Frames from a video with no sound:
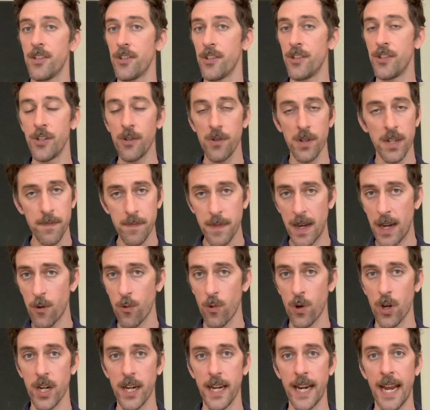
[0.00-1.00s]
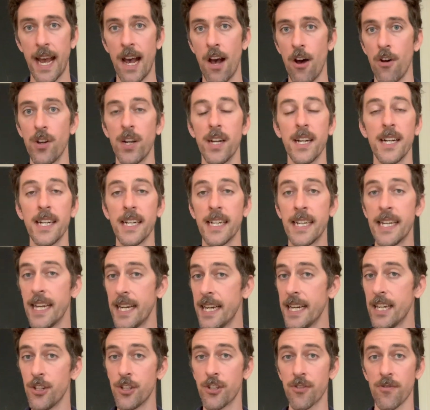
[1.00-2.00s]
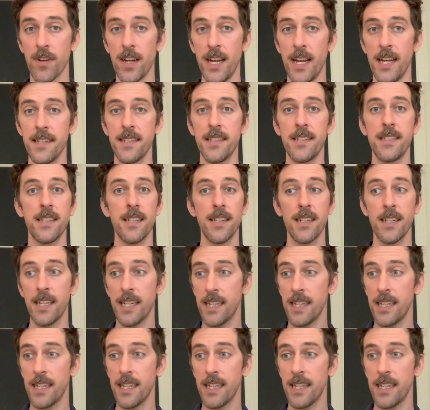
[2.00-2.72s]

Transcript: doing my workout, getting dressed,